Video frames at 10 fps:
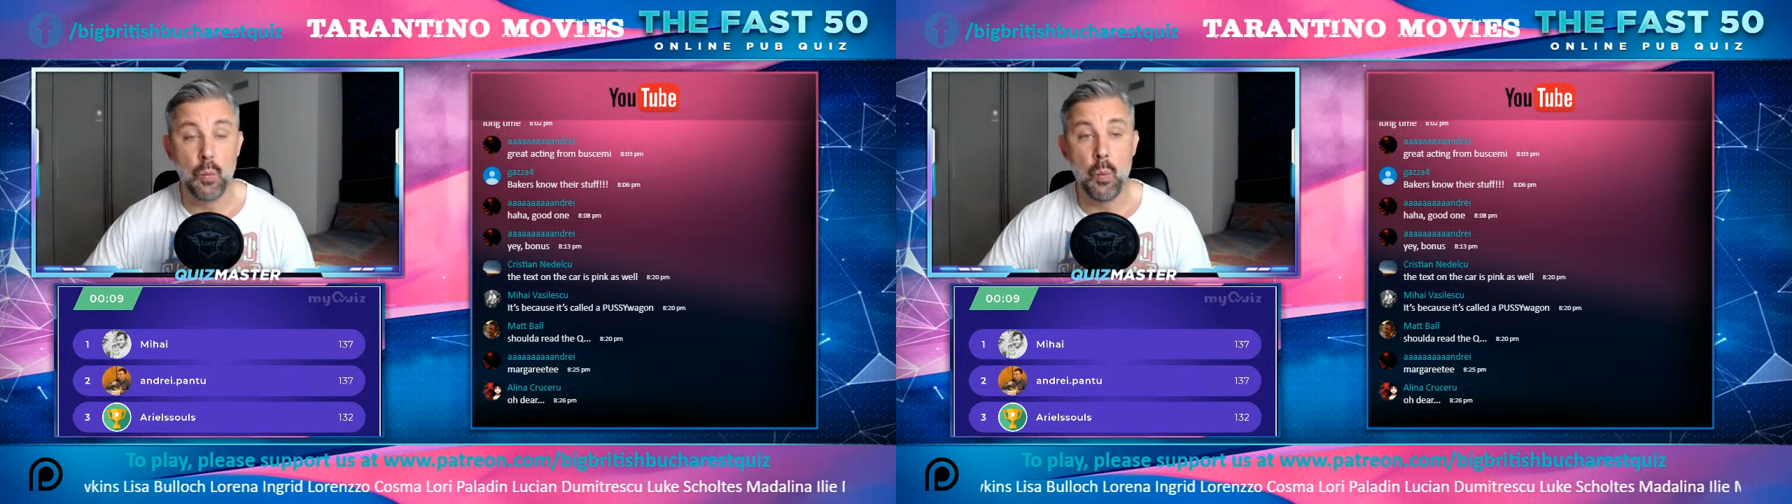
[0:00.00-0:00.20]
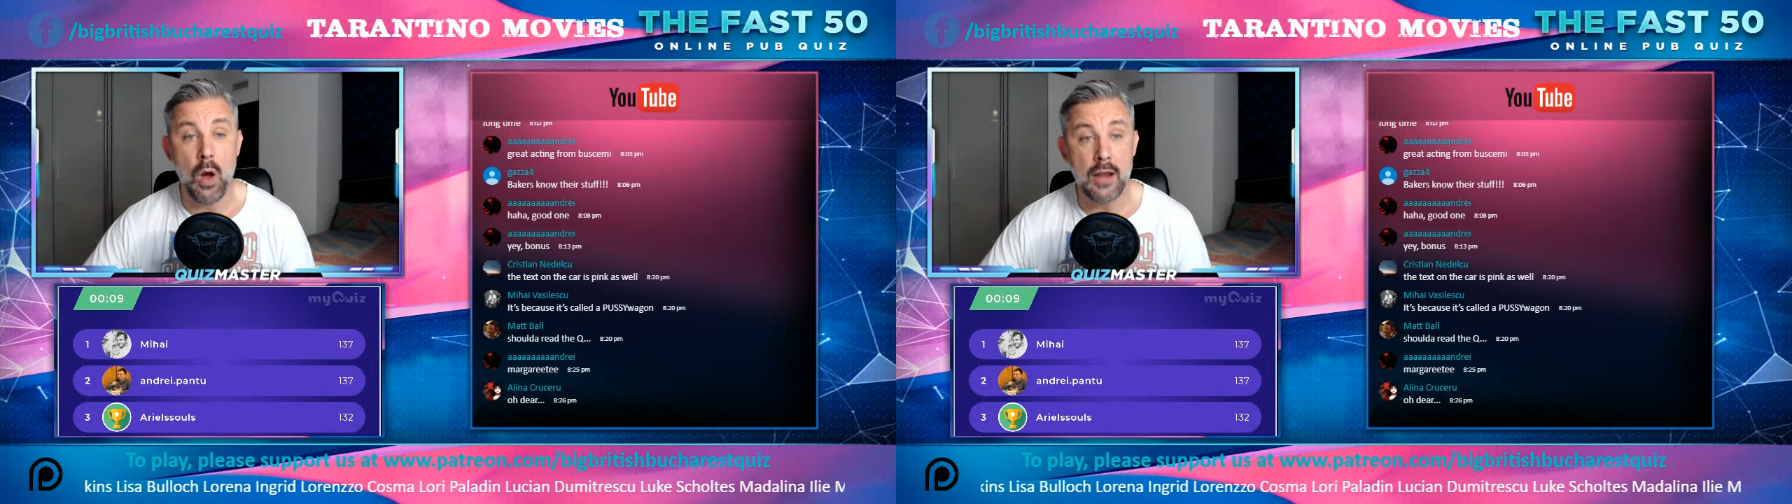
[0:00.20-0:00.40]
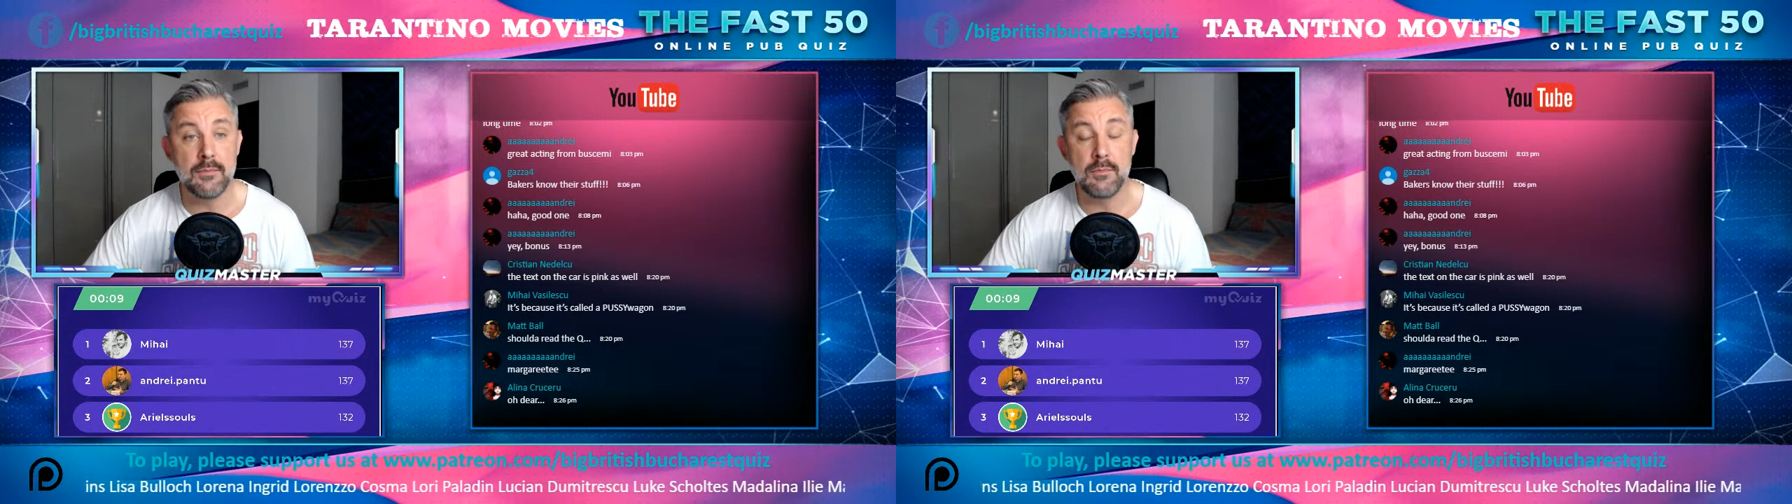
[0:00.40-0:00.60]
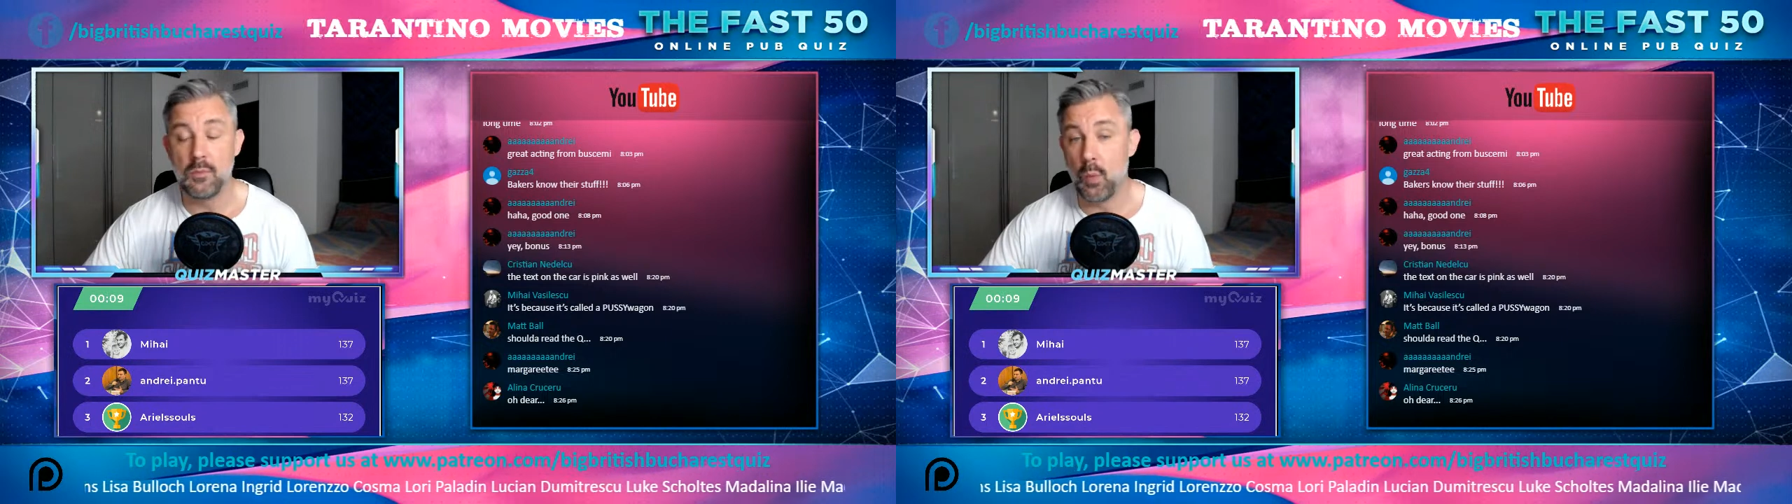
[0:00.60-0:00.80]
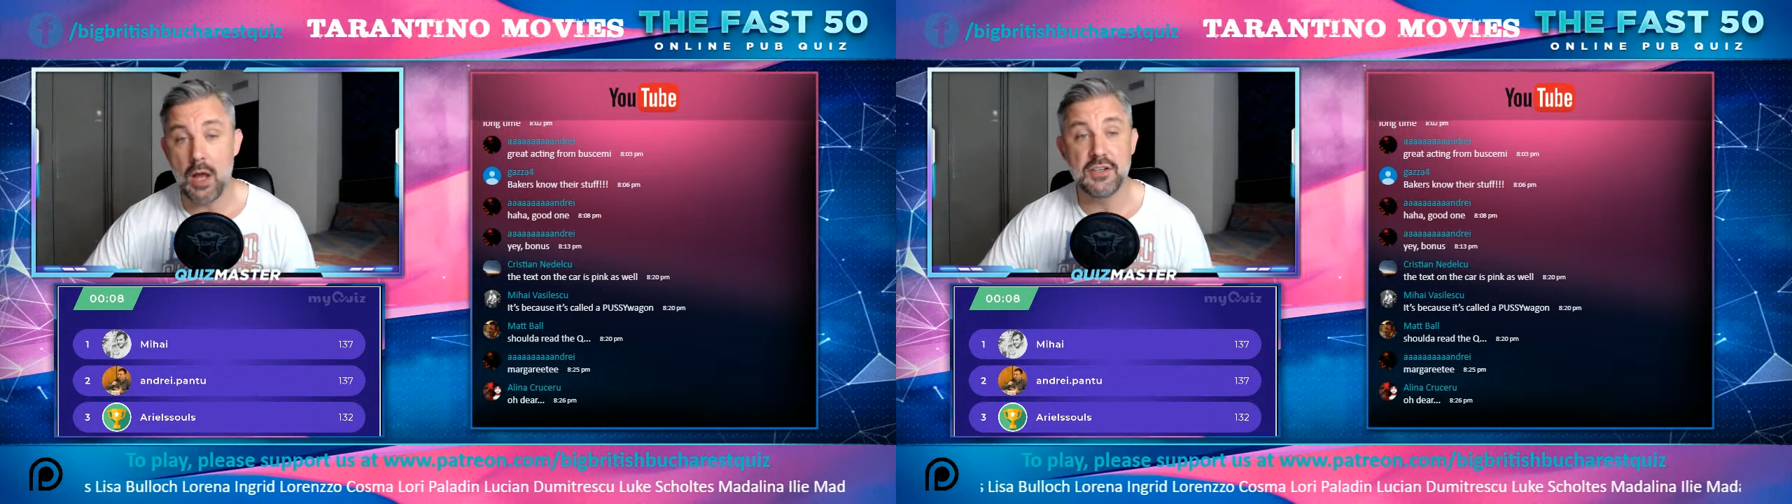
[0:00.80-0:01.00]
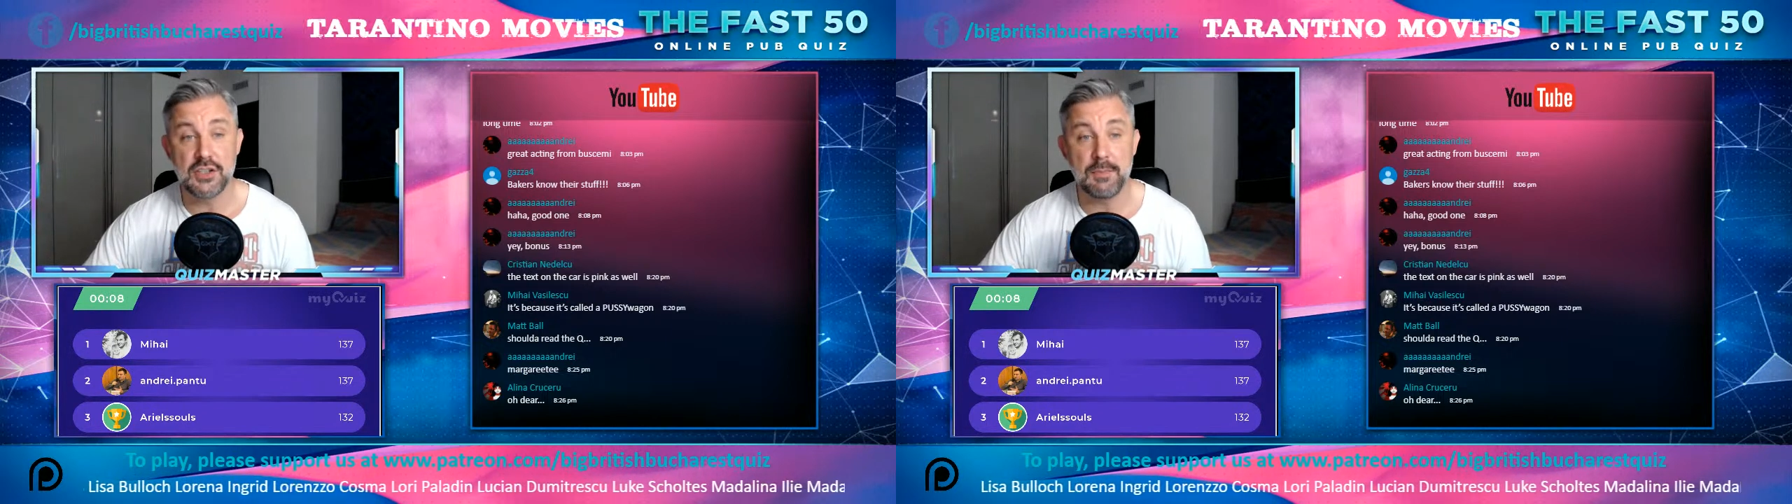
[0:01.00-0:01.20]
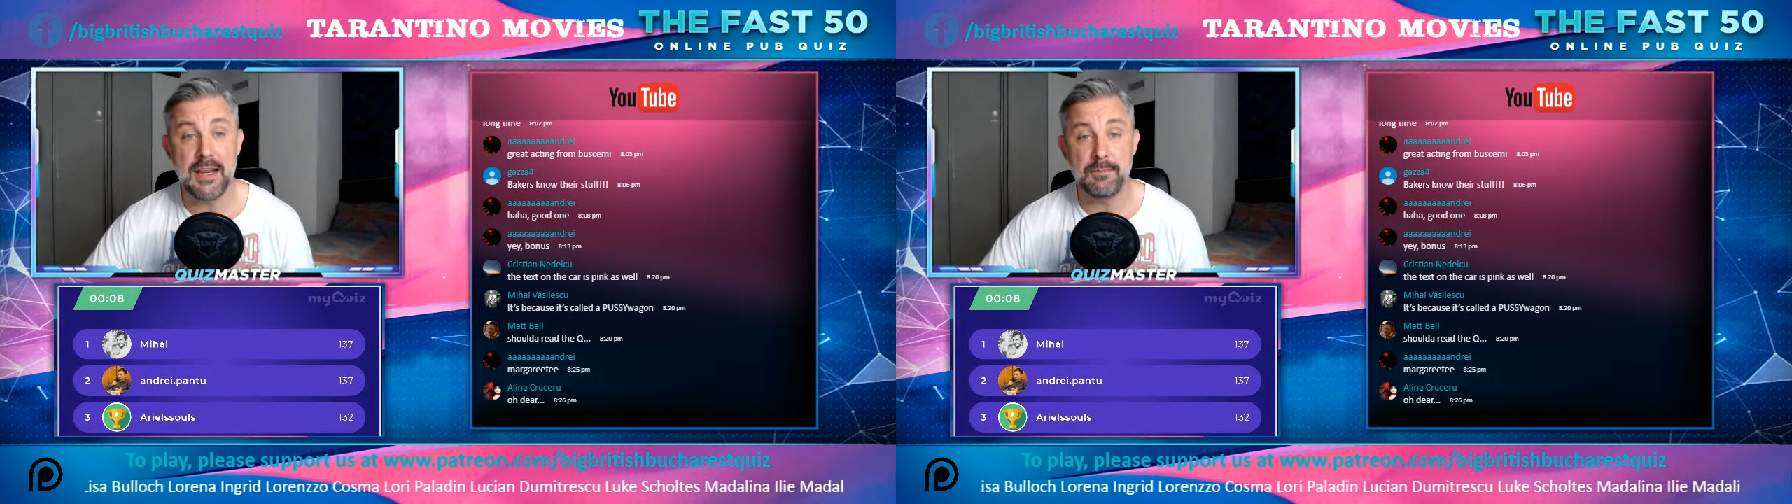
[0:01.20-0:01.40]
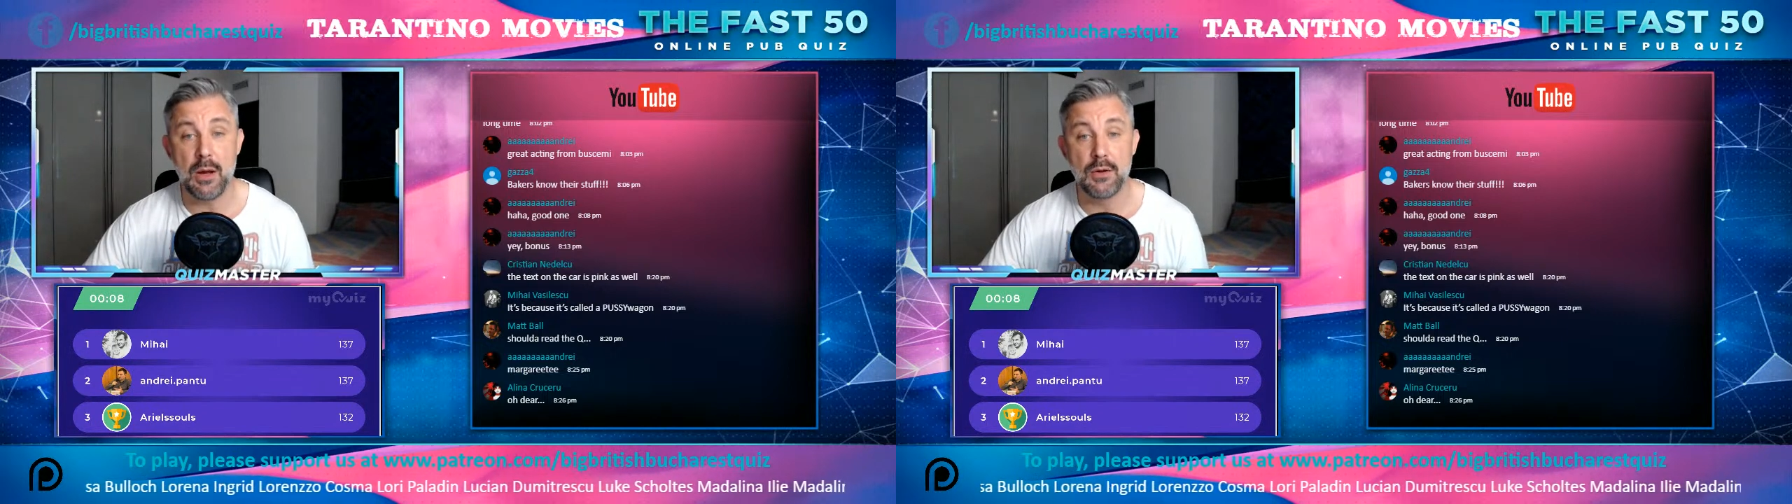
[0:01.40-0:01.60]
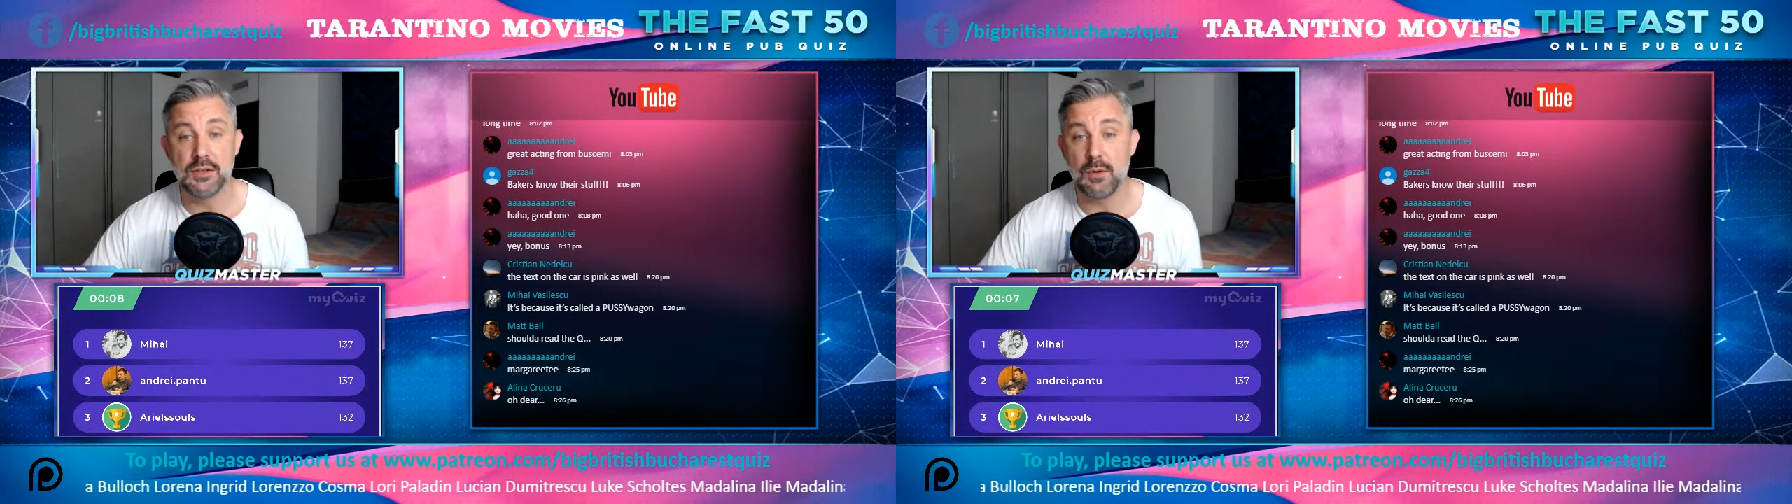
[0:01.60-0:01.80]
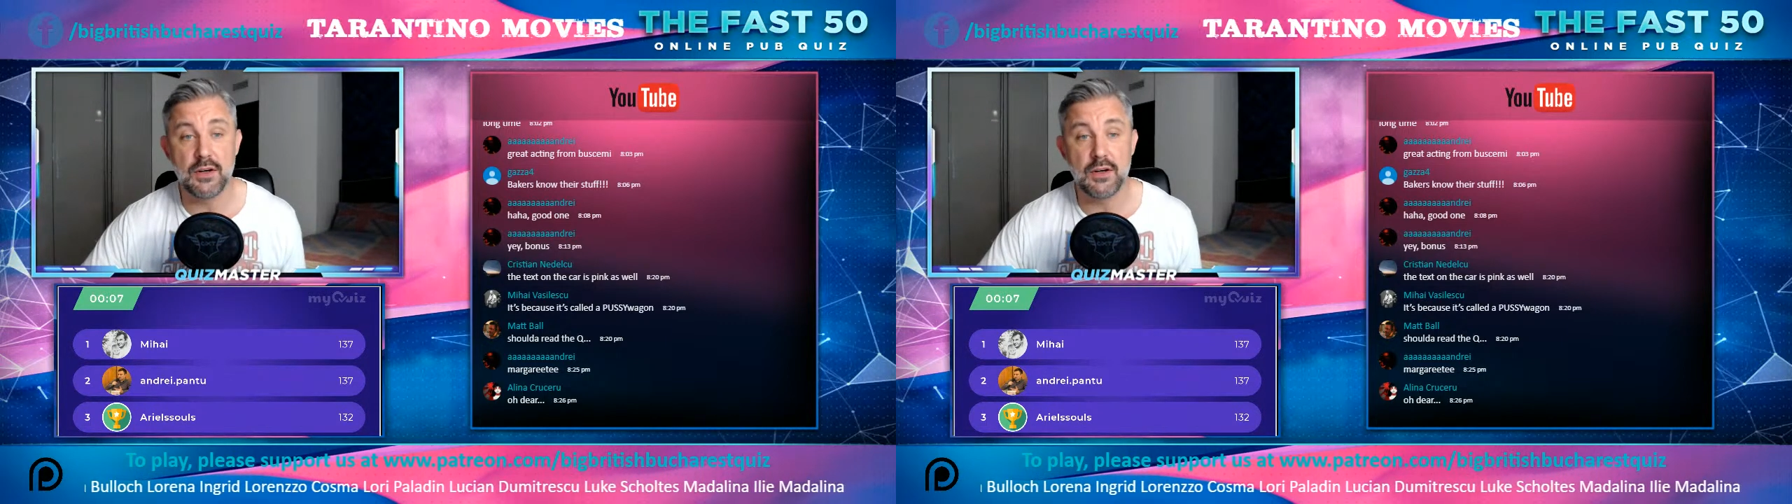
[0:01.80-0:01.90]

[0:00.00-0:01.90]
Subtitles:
one speed bonus,